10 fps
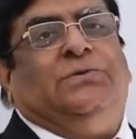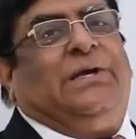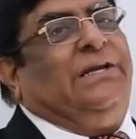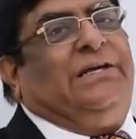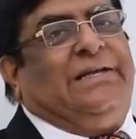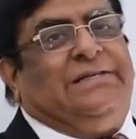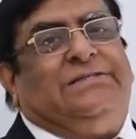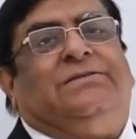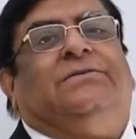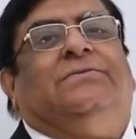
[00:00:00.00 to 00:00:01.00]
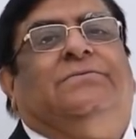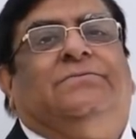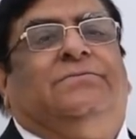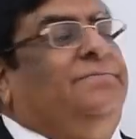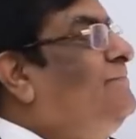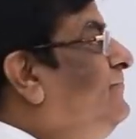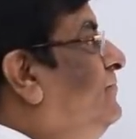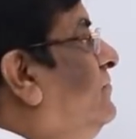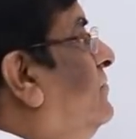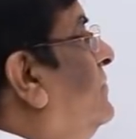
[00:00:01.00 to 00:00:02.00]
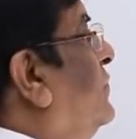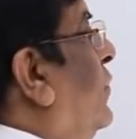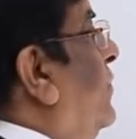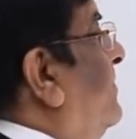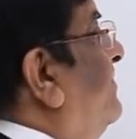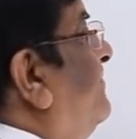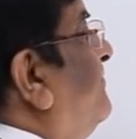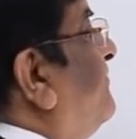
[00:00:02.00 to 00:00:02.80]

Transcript: increase so,